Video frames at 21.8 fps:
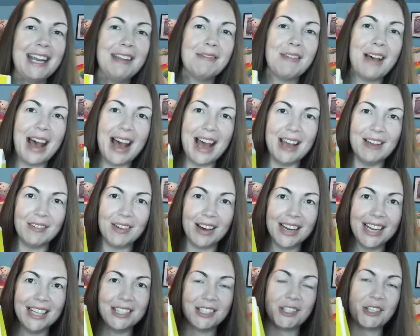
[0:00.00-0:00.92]
85
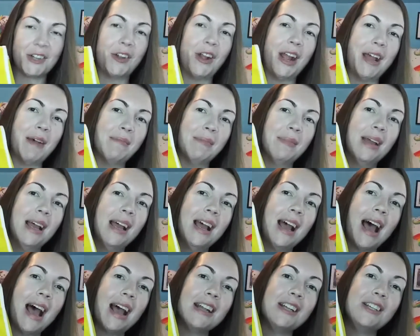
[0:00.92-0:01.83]
on Instagram
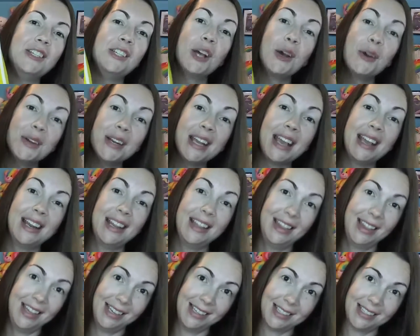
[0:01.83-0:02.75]

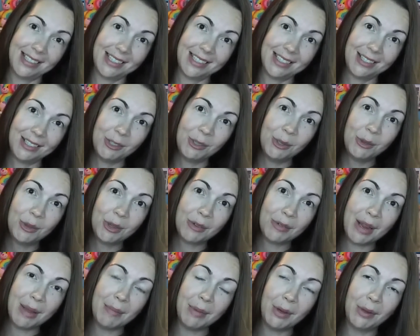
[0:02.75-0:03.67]
donated this to the
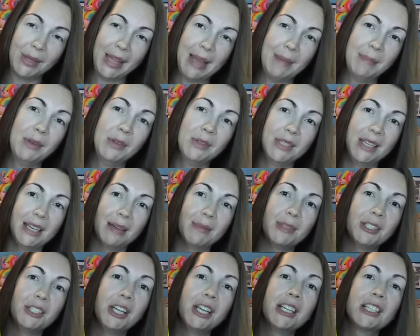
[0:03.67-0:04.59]
Rainbow Land Museum.
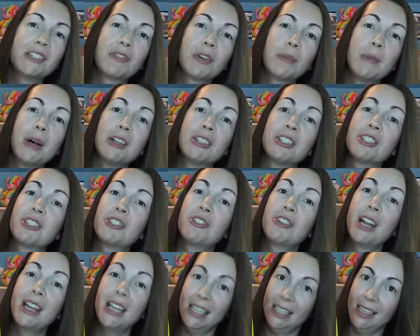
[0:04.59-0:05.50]
She is from
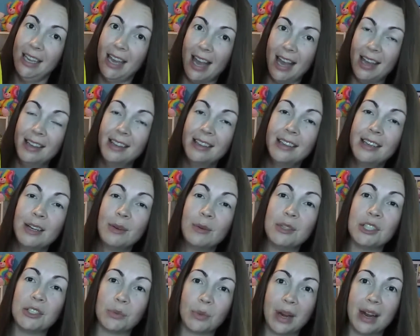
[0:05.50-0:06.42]
Australia,
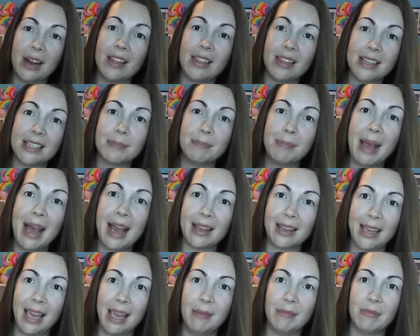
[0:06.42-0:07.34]
which is where this
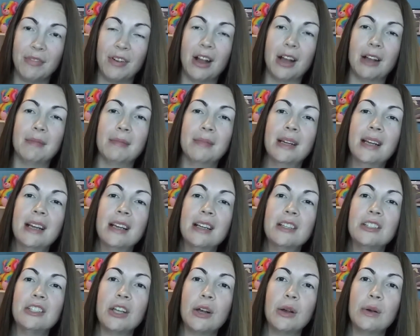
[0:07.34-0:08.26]
bag came from,
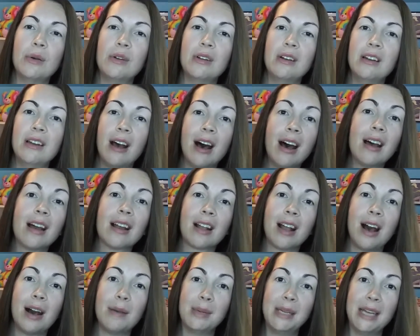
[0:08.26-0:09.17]
so not a
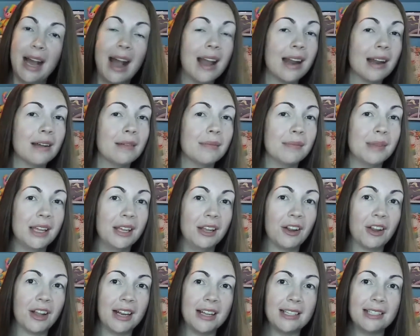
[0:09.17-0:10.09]
common item that
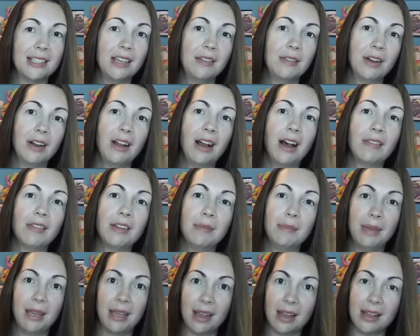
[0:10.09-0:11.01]
you're going to see very
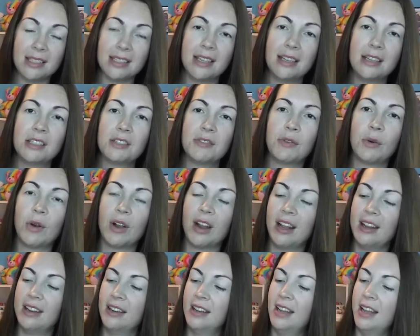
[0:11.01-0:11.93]
often because it is
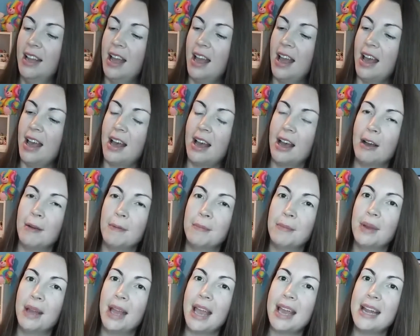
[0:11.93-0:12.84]
foreign,
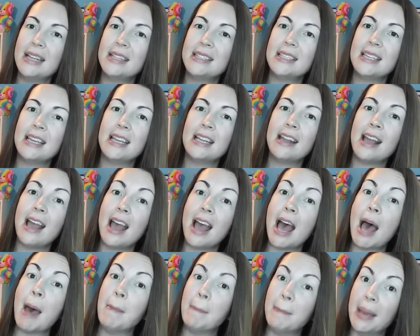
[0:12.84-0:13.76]
and it's in
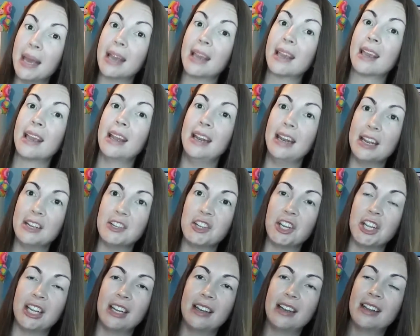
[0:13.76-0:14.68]
epic
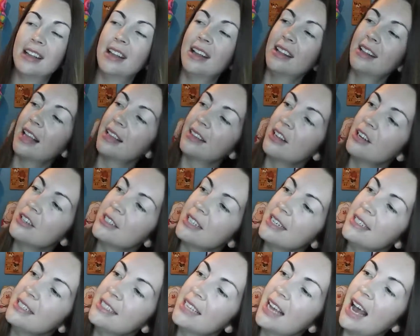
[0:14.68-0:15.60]
condition. Like, there's
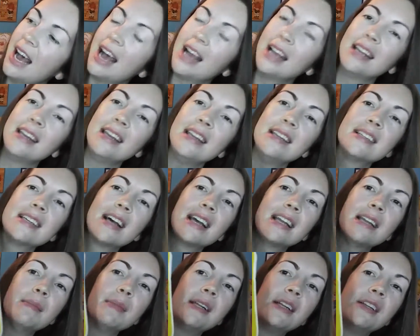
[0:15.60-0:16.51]
a tiny,
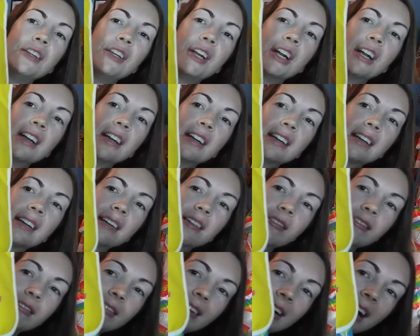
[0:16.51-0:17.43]
tiny bit of dirt
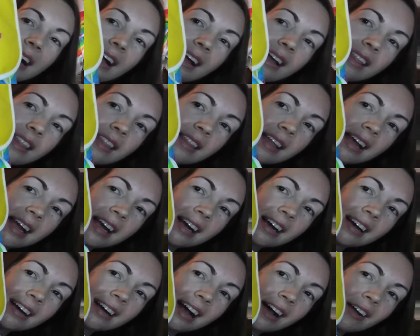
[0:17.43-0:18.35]
right
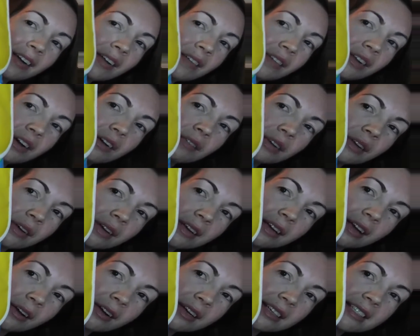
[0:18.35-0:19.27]
there. I don't even know if you
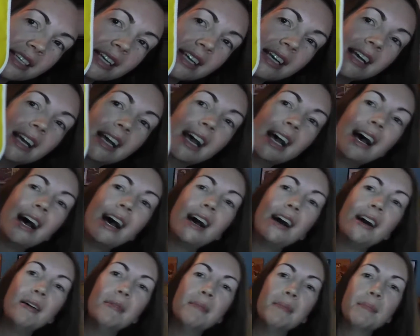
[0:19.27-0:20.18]
can notice it.
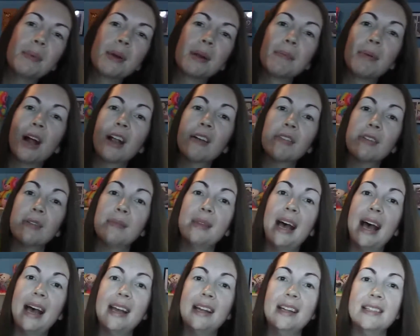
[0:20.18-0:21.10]
But apart from
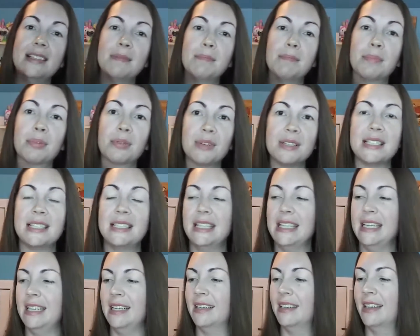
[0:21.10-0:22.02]
that, it is
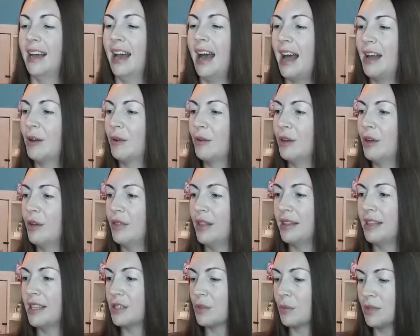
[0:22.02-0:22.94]
pristine. I don't know
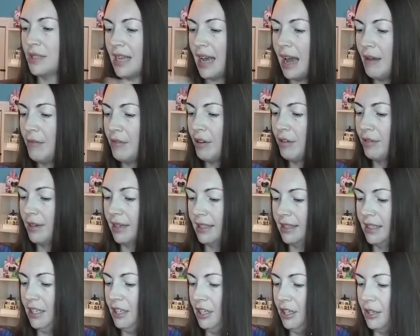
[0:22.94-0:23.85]
that this was ever
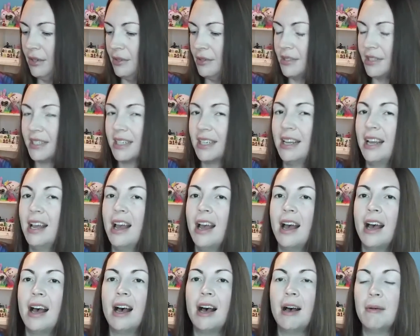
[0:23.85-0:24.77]
really used.
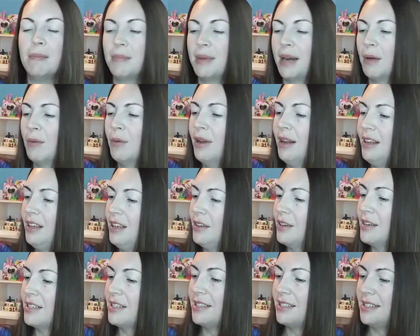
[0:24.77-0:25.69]
But I want you
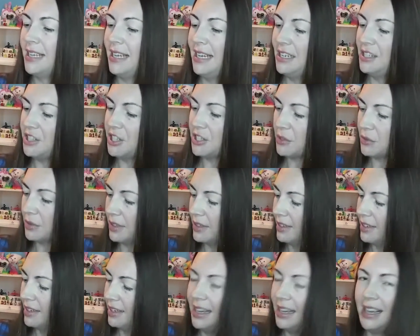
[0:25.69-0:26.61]
to see just,
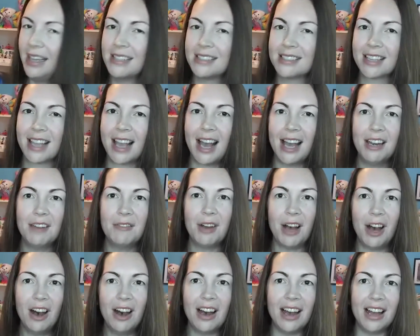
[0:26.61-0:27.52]
it's kind
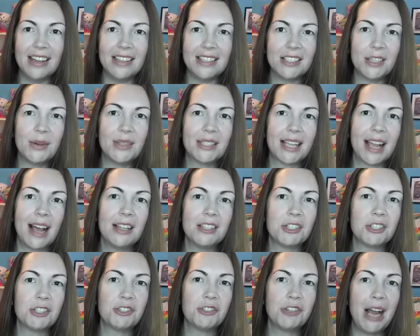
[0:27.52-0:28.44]
of odd. So it's got
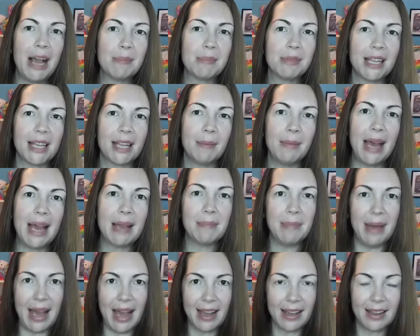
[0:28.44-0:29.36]
straps like a
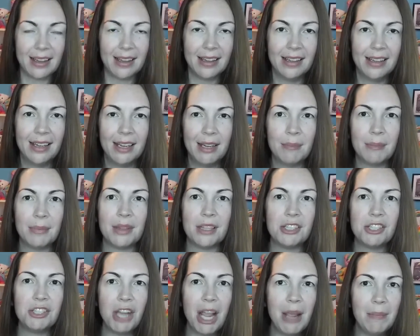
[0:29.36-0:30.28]
backpack, but
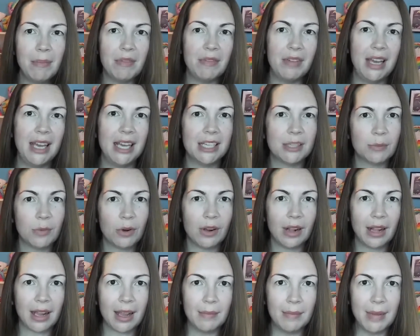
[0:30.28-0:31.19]
the shape of it is more
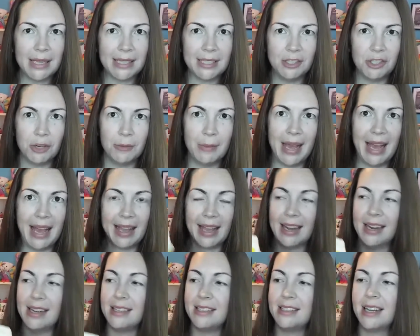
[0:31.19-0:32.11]
like a messenger bag,
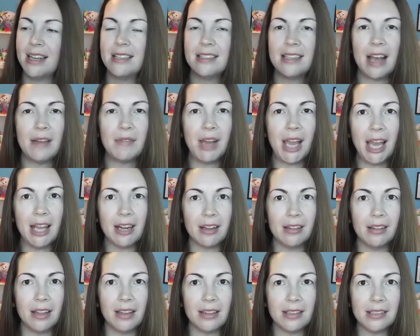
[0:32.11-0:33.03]
and it does have a
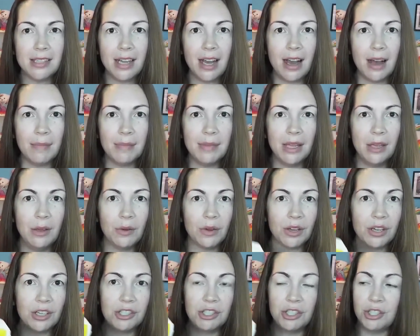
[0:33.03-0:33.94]
handle on the top that you
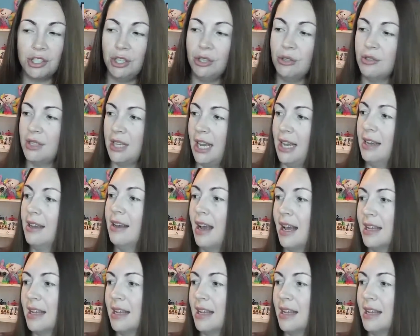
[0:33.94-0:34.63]
could just use it